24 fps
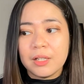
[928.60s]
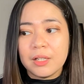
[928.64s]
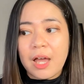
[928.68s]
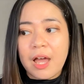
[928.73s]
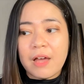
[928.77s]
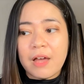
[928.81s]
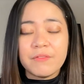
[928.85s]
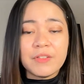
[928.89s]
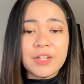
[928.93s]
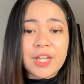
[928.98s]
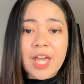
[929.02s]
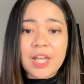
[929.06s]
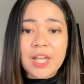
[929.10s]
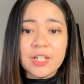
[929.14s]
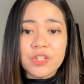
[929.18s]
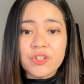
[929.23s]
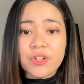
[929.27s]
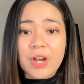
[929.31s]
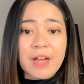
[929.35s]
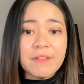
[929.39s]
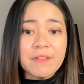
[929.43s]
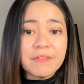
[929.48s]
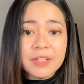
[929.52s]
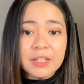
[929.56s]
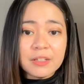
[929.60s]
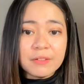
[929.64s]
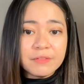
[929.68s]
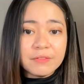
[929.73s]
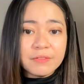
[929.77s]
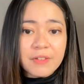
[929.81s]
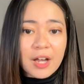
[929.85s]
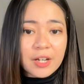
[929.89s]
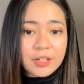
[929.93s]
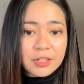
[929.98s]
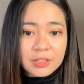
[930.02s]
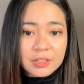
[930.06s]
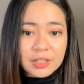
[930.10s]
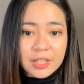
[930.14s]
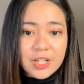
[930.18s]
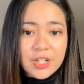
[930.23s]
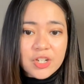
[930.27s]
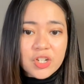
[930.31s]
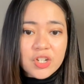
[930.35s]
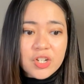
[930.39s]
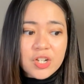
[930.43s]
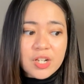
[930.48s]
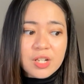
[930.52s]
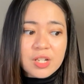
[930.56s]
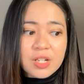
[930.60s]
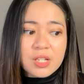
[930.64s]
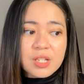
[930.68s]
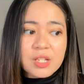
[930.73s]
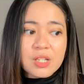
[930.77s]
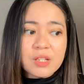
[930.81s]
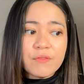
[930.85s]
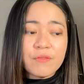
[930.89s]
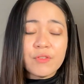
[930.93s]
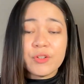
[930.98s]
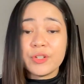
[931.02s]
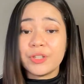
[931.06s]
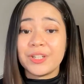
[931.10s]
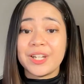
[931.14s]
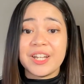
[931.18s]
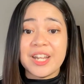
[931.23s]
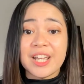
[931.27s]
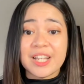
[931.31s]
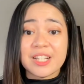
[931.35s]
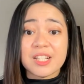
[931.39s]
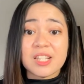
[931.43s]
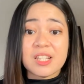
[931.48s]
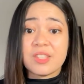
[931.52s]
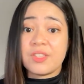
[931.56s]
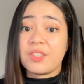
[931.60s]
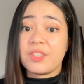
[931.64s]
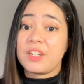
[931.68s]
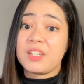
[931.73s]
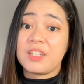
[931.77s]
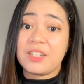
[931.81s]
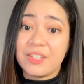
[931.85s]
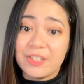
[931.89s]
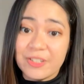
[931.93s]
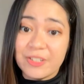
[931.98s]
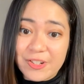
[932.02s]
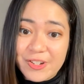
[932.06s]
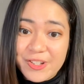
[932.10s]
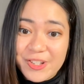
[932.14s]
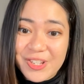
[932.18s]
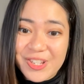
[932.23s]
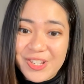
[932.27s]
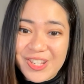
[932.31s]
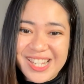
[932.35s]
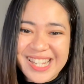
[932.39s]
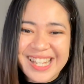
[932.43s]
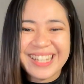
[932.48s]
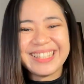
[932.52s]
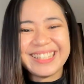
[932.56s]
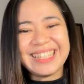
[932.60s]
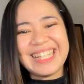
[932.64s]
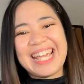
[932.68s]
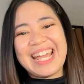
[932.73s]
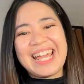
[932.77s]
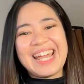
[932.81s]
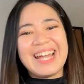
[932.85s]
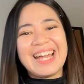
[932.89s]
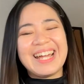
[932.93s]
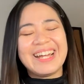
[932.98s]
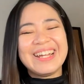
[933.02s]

having any traffic violations for the next 3 years. Yeah.